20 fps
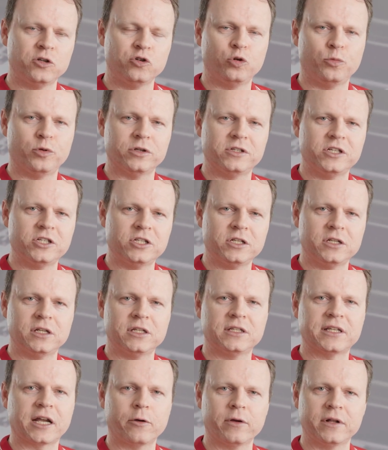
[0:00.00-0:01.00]
to position
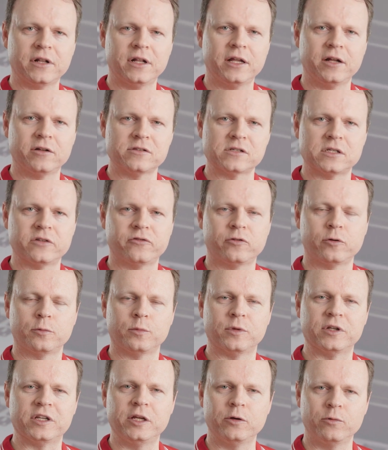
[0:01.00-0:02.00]
it directly on the
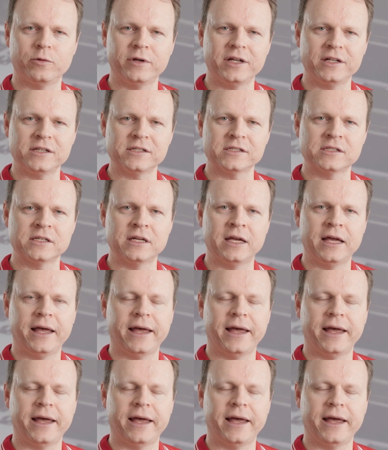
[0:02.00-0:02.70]
different materials,